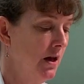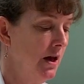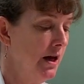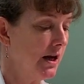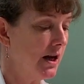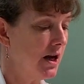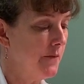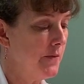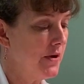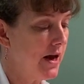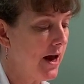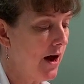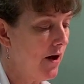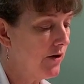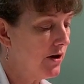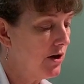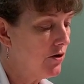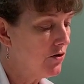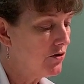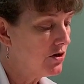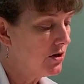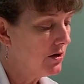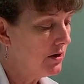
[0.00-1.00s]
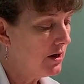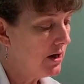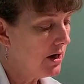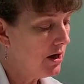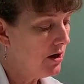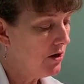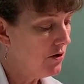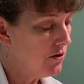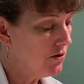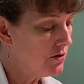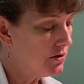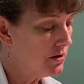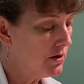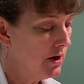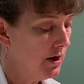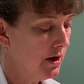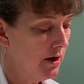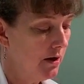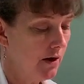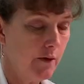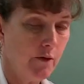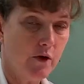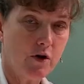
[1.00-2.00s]
Coming out here to the ears,
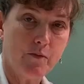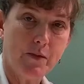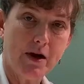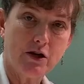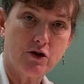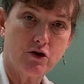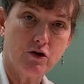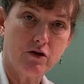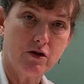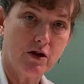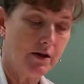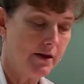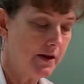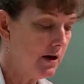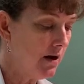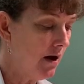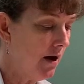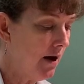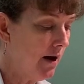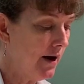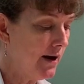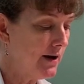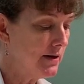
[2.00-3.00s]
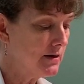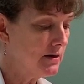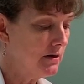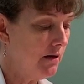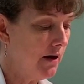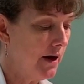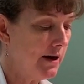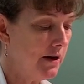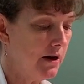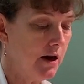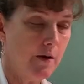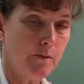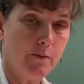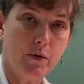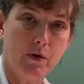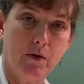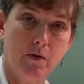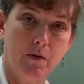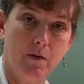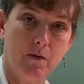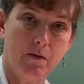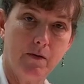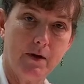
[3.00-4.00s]
I want to make sure that the eyes line up,
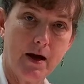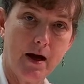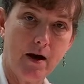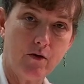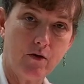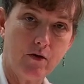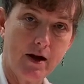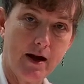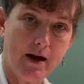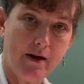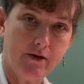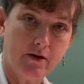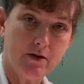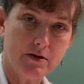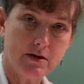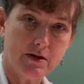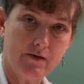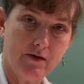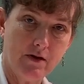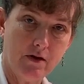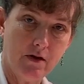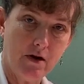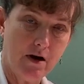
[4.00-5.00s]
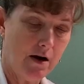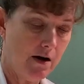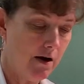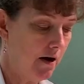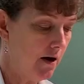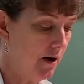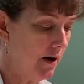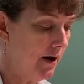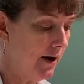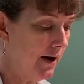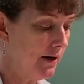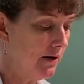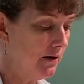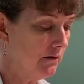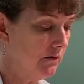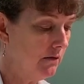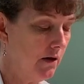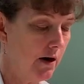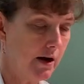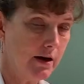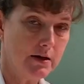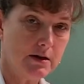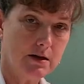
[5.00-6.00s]
the outer canthus of the eye
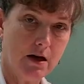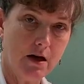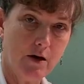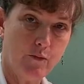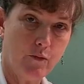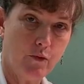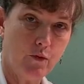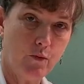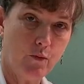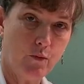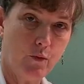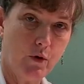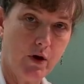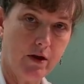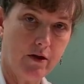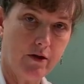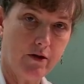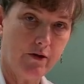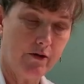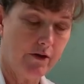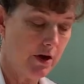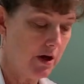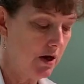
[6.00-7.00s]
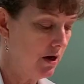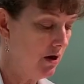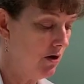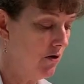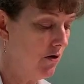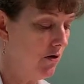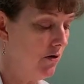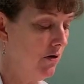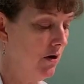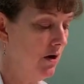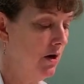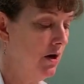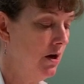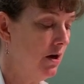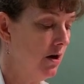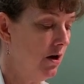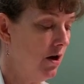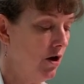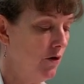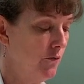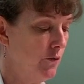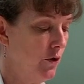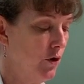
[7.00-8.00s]
lines up with the ear
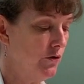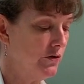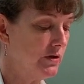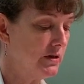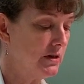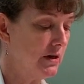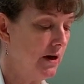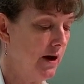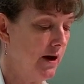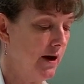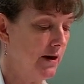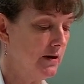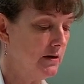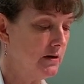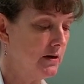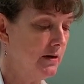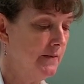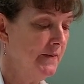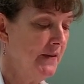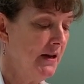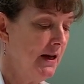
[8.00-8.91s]
on both sides.